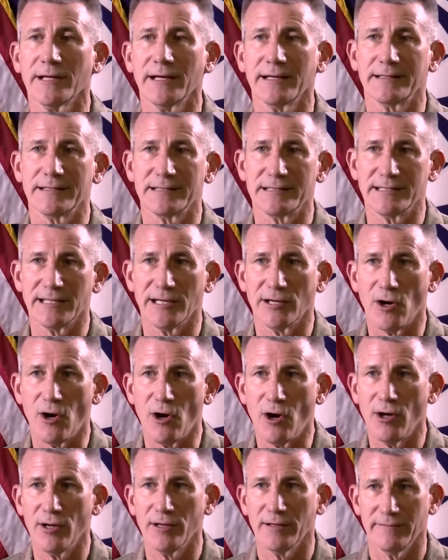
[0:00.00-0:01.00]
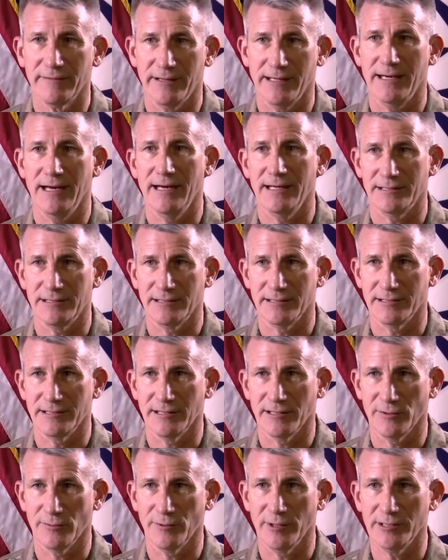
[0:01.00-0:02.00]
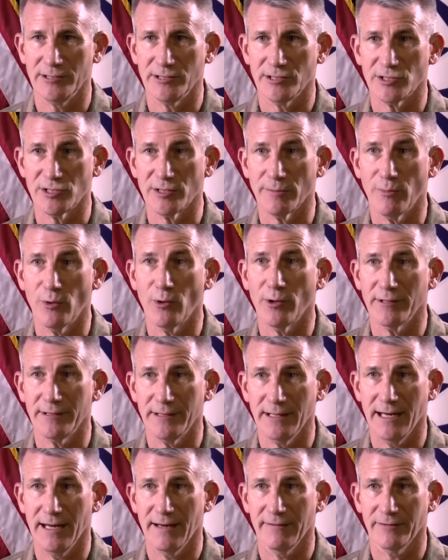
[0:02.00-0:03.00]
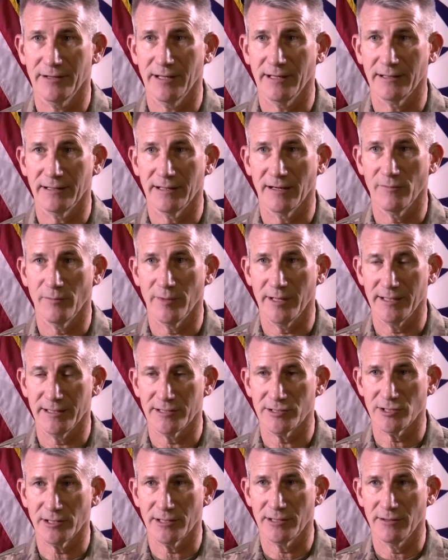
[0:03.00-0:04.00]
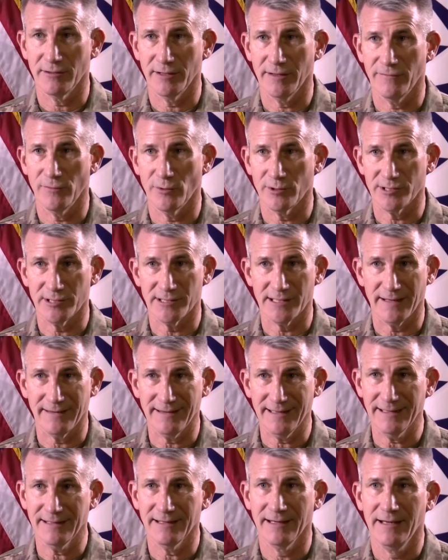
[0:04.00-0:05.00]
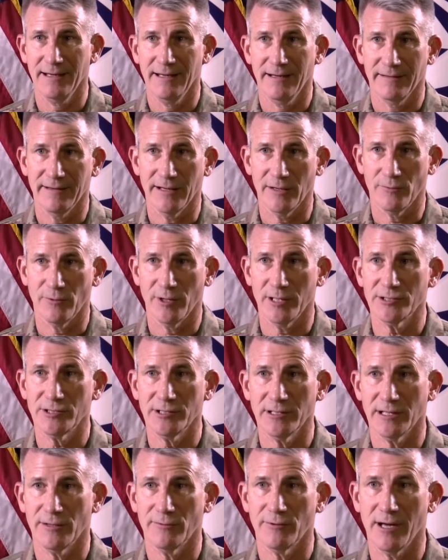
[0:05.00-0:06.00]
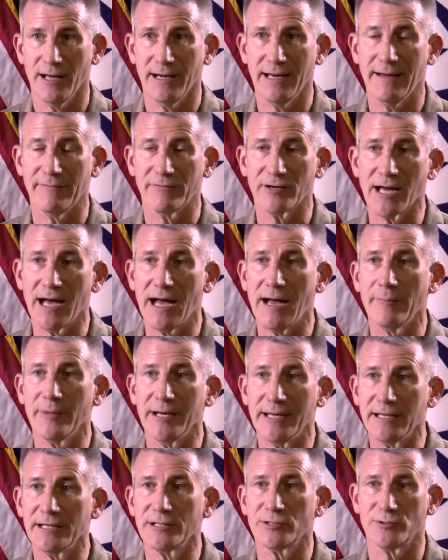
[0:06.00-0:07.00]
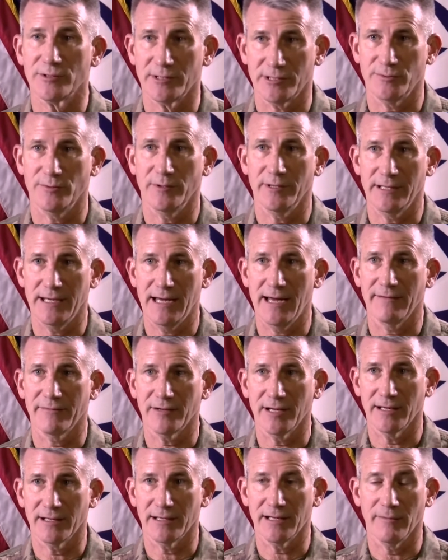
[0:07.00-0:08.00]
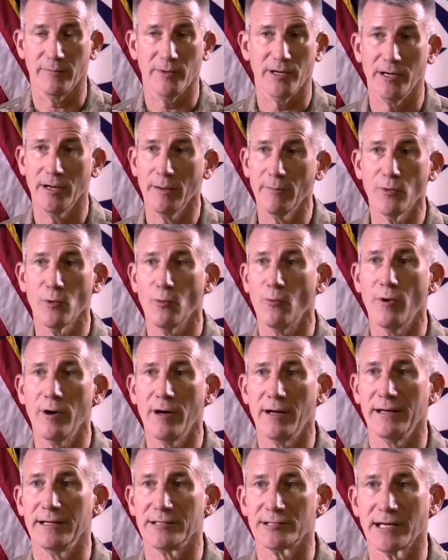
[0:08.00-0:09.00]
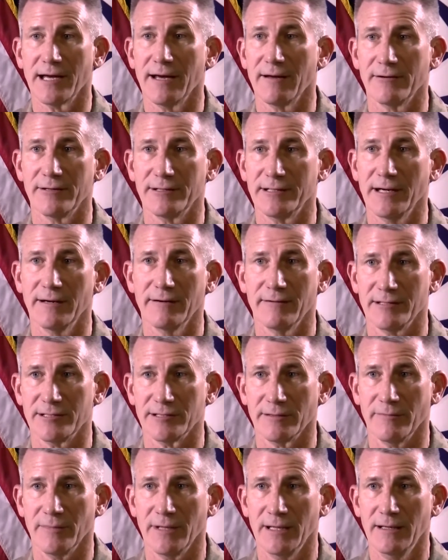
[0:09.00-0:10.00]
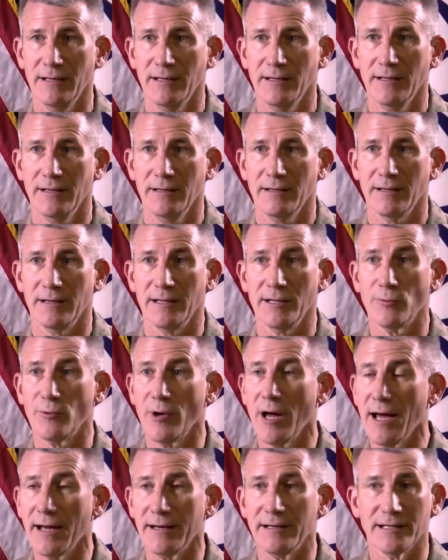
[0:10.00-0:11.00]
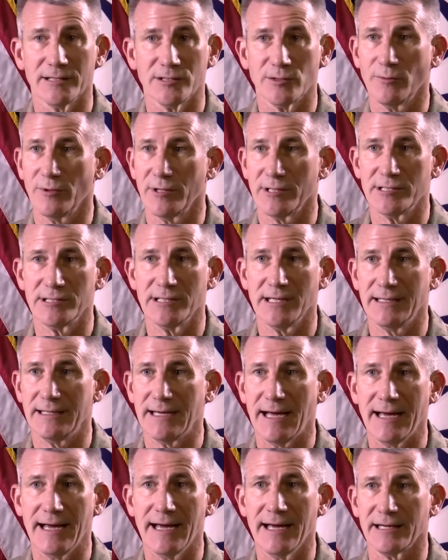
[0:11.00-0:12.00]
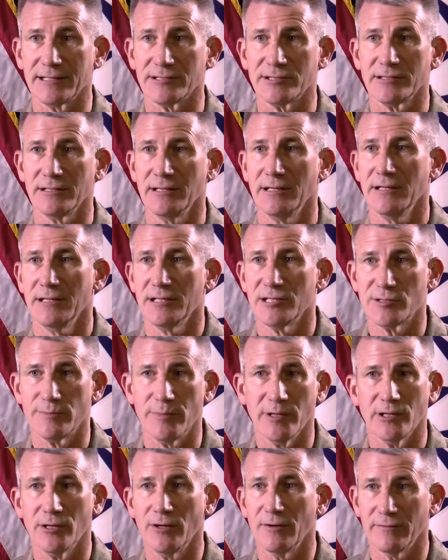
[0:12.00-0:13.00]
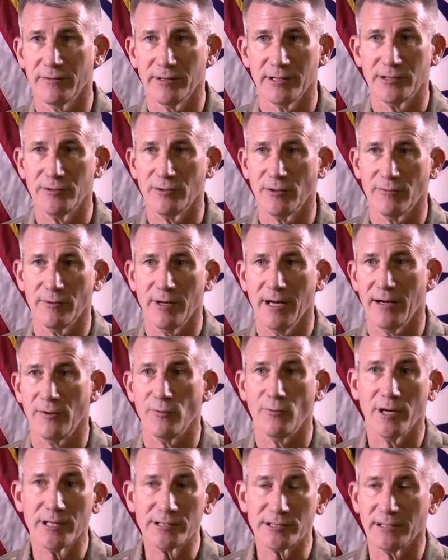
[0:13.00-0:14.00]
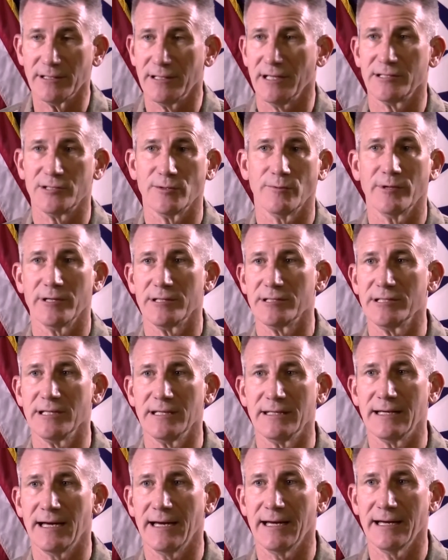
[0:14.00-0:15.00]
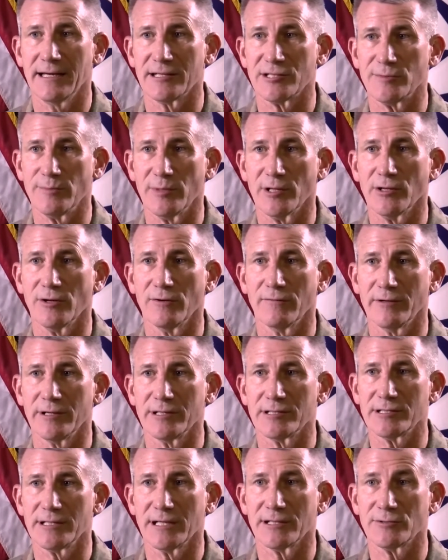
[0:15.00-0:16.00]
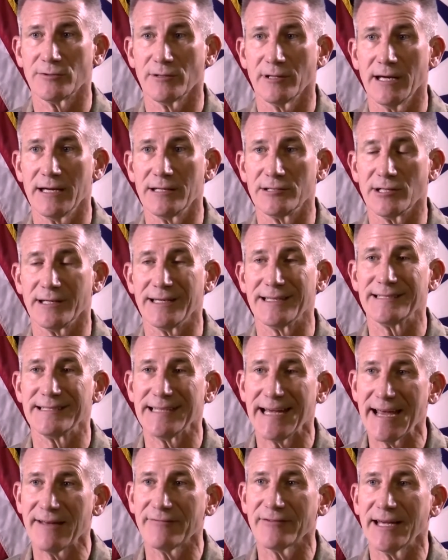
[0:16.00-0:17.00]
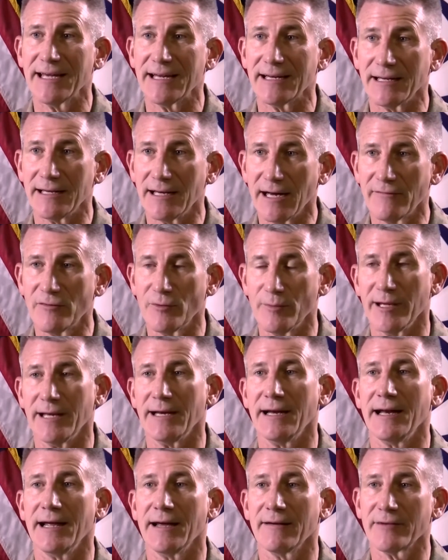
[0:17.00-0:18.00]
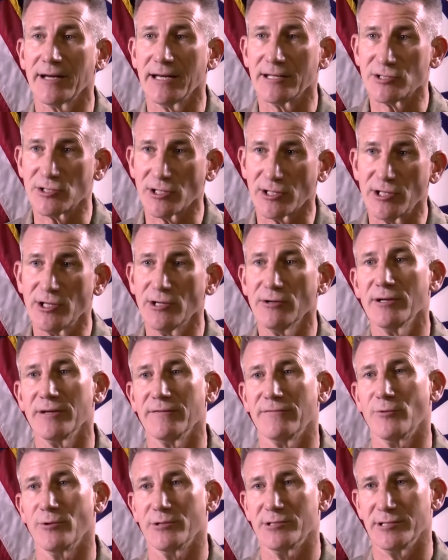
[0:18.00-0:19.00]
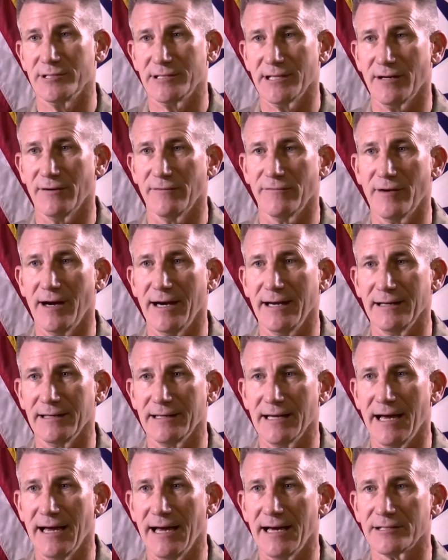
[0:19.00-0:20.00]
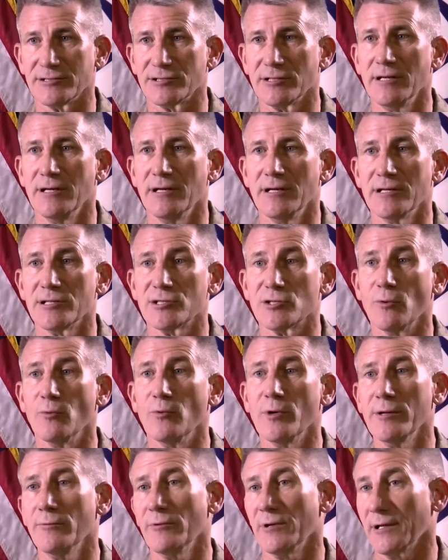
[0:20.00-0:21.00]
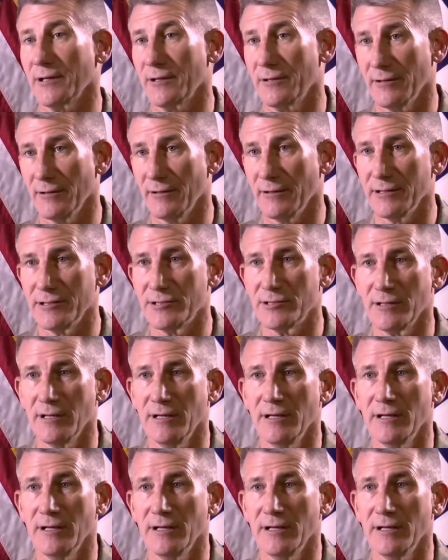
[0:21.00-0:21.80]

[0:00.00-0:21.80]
like to see all of the nations in the region support the Afghan government and its security forces. I think that Russia and Iran have common interests with the Afghan government. Number one is counterterrorism. Mm-hmm. Iran doesn't want to see Daesh spill over into Iran. Russia doesn't want to see Daesh spill over into Central Asia. It's the Afghan government and Afghan security forces that are fighting Daesh. Mm-hmm. So we would encourage